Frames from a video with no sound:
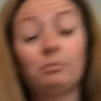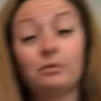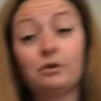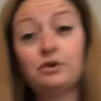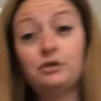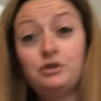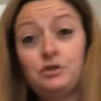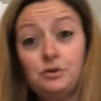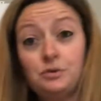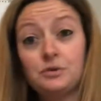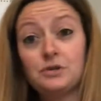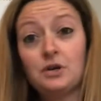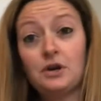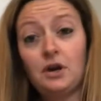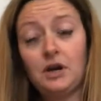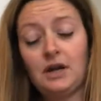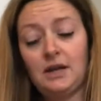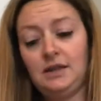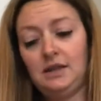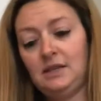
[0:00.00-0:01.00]
producer
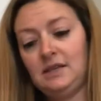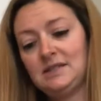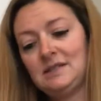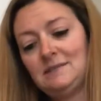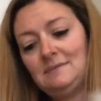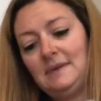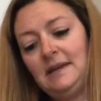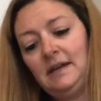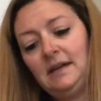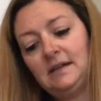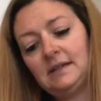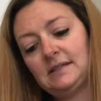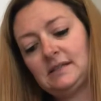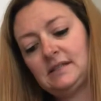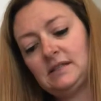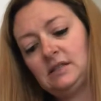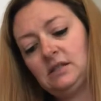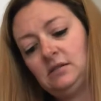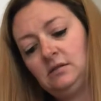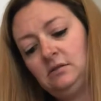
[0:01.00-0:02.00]
in this mix.